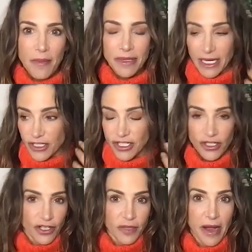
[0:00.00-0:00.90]
I just
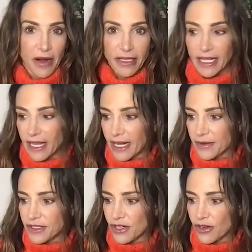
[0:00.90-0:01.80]
heard about it and I
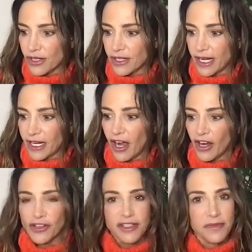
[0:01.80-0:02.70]
started, I hired some,